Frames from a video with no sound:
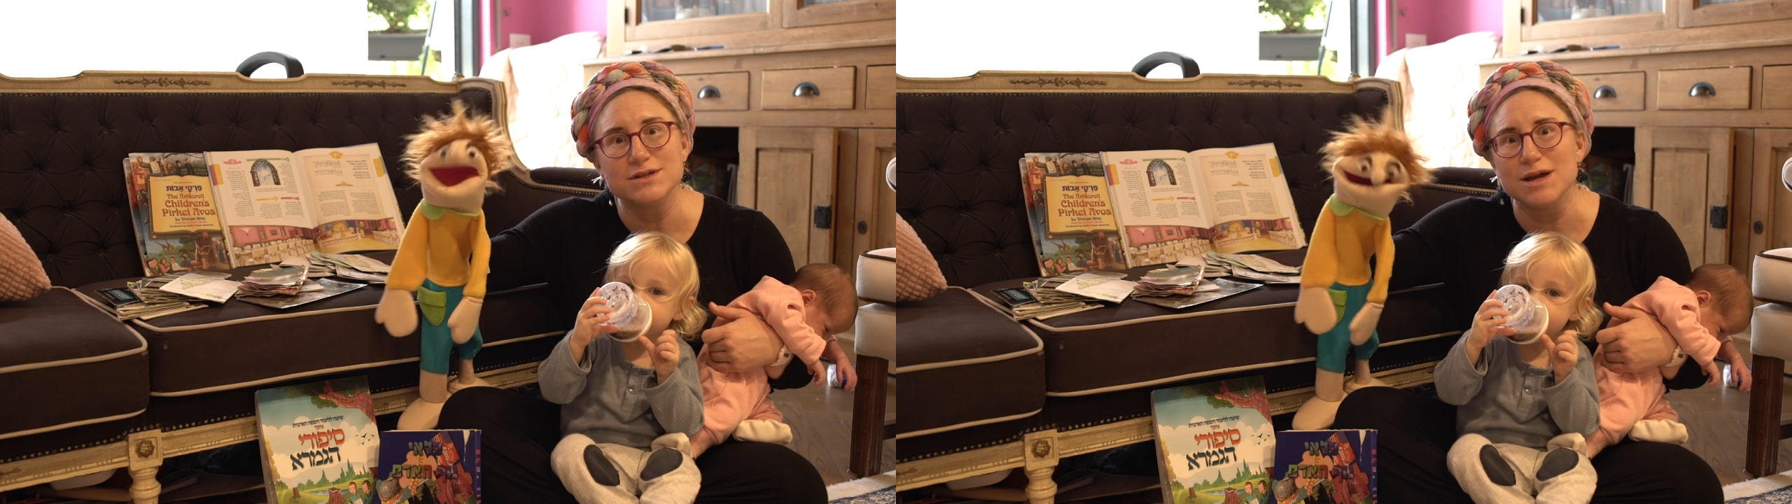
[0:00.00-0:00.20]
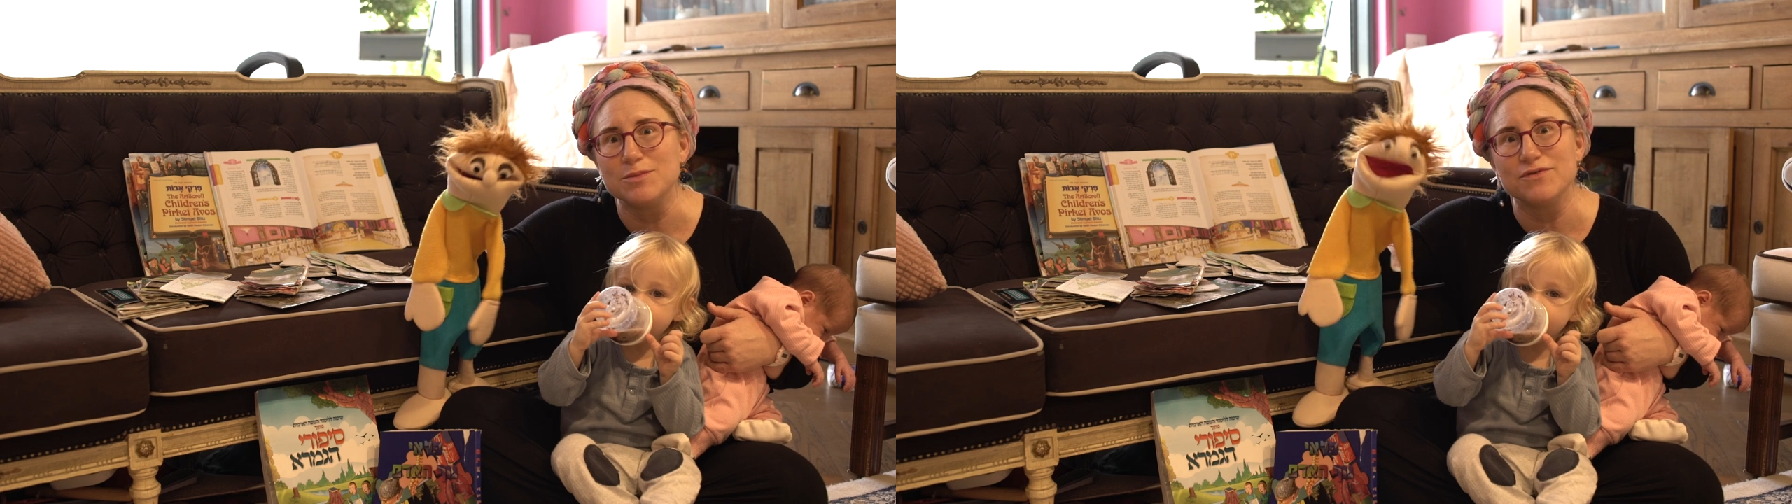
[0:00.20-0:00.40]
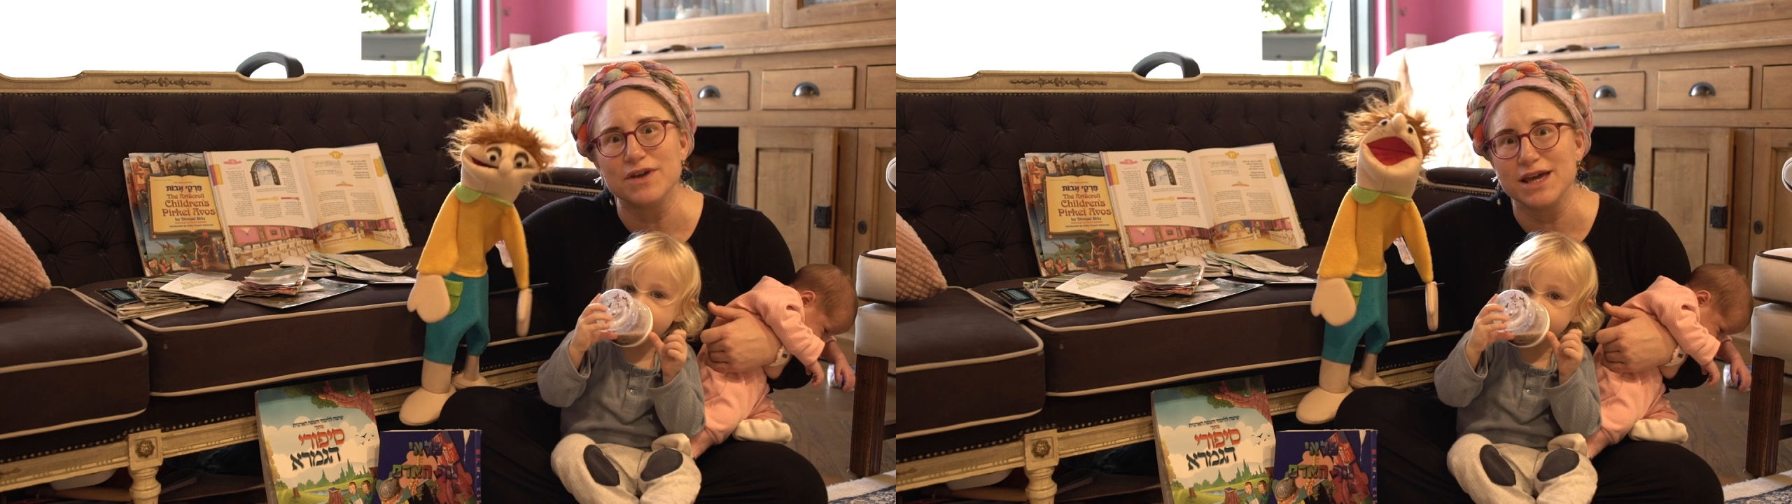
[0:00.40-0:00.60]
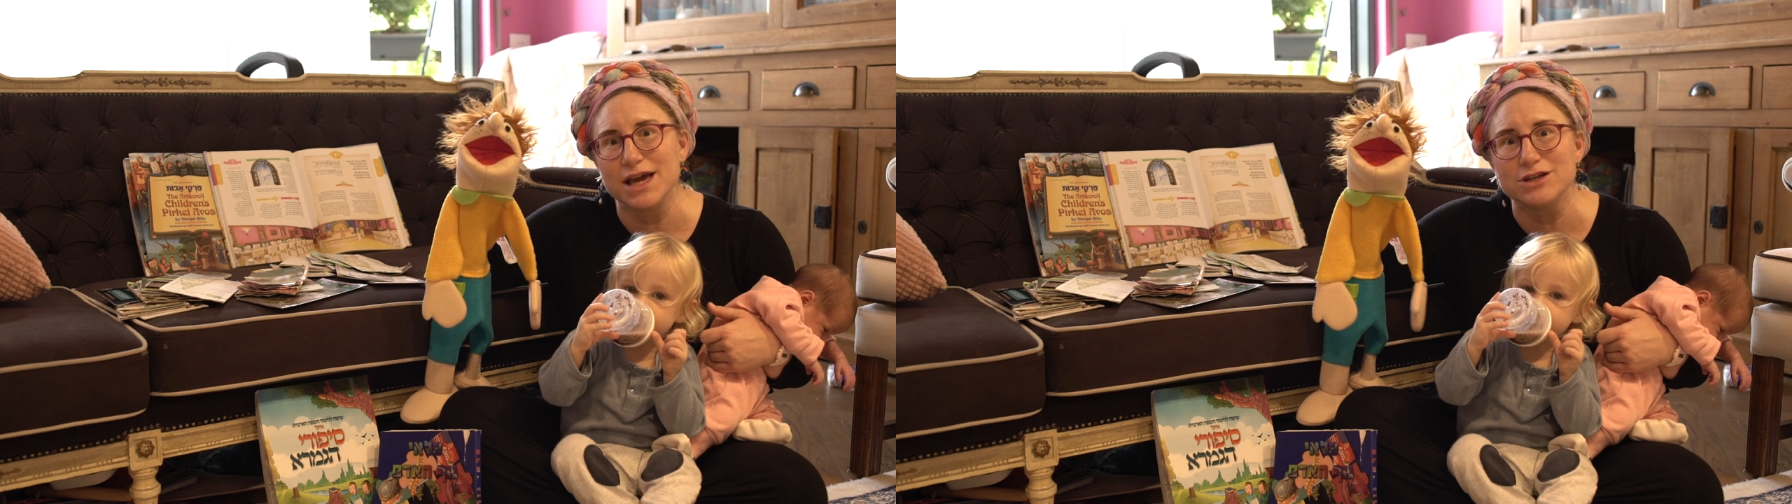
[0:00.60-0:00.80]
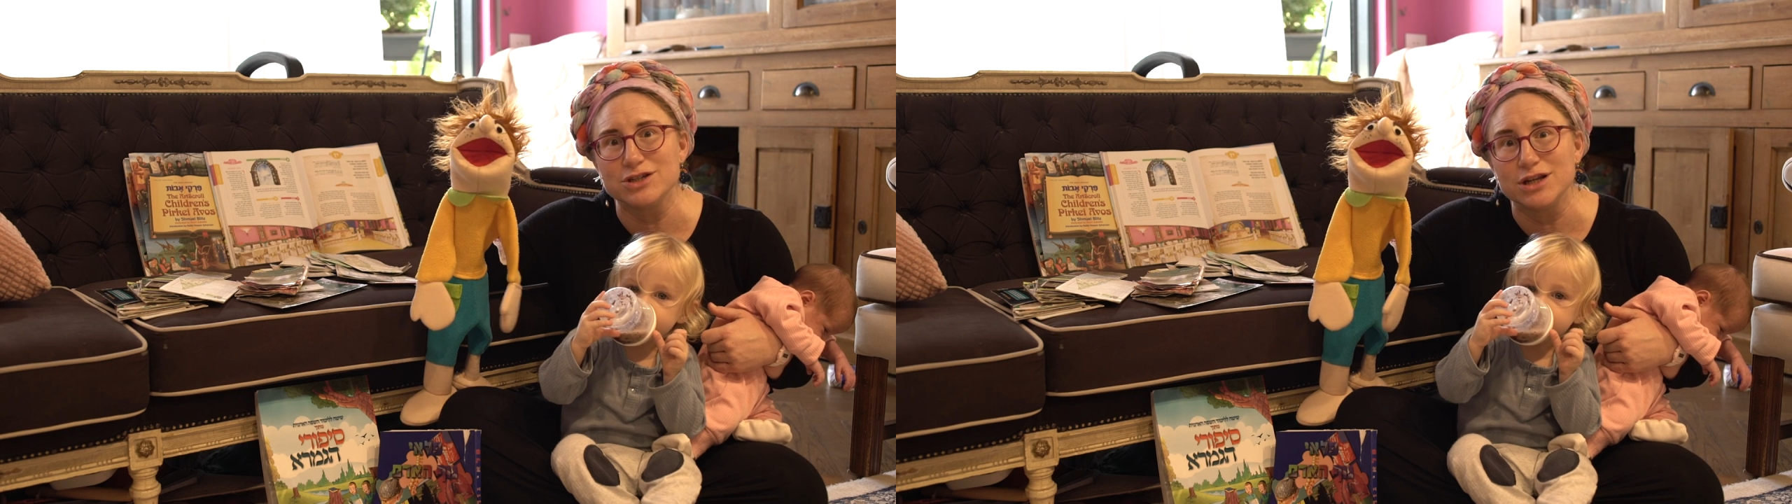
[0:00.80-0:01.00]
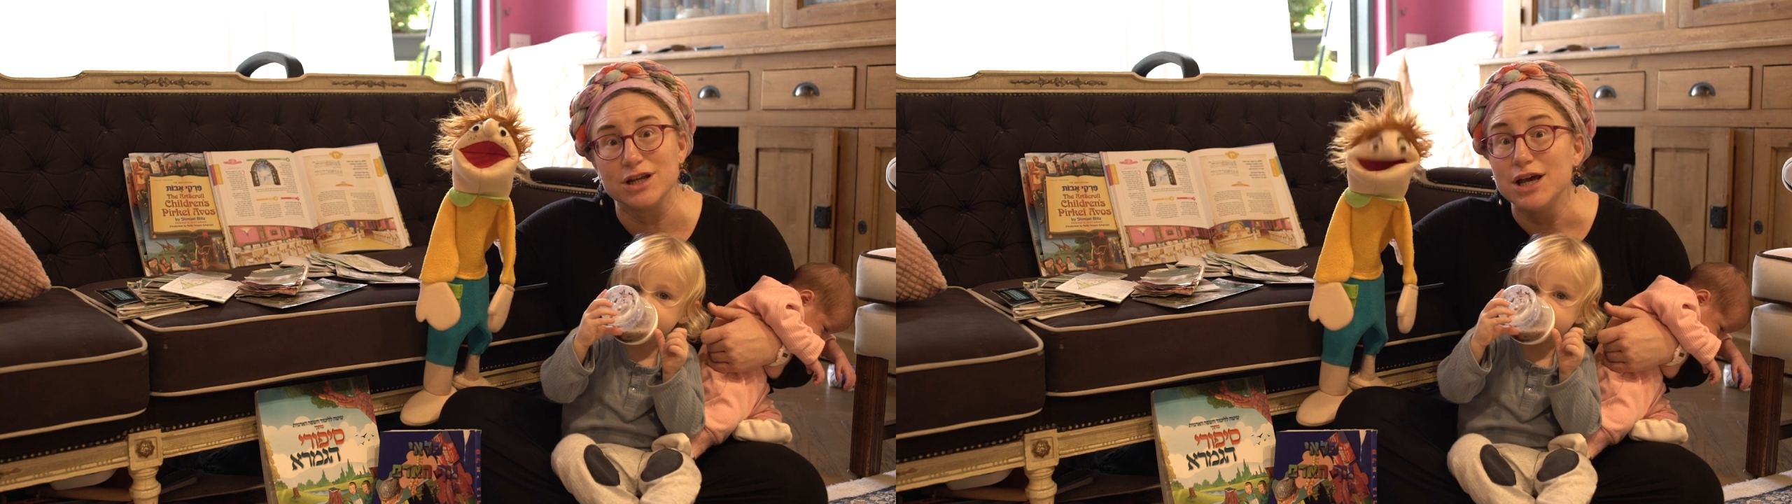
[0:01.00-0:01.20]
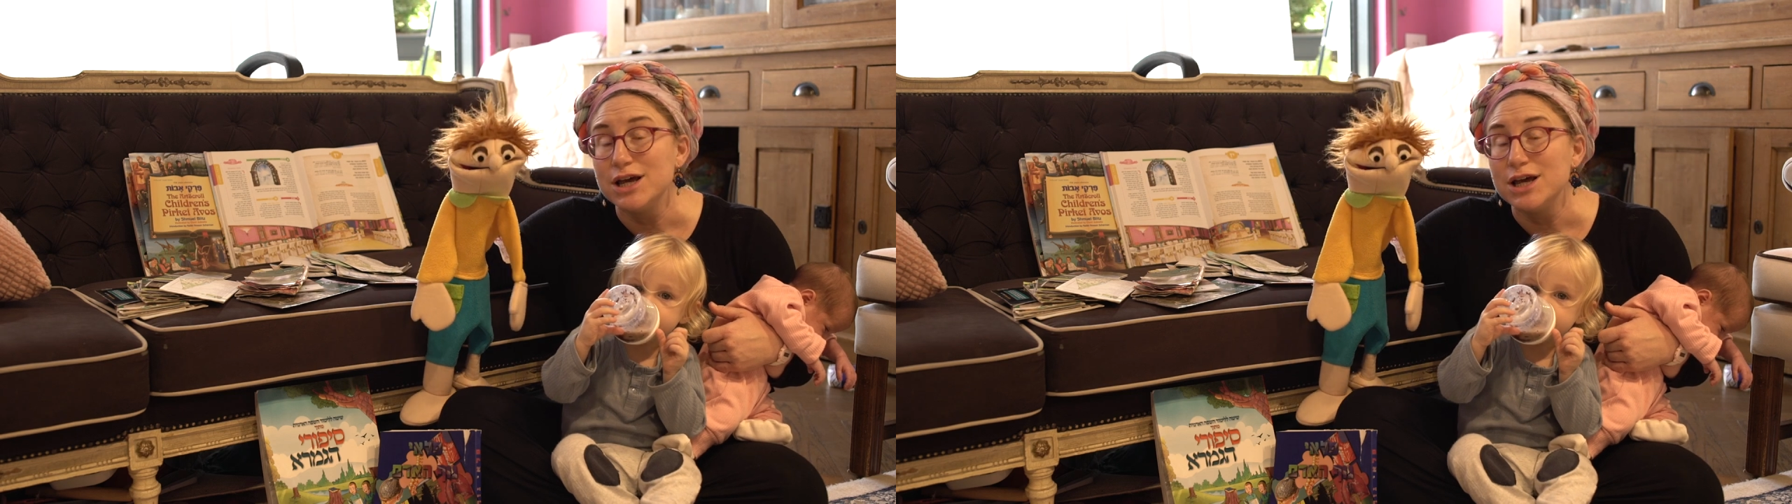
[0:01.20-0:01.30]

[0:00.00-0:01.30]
summer vacation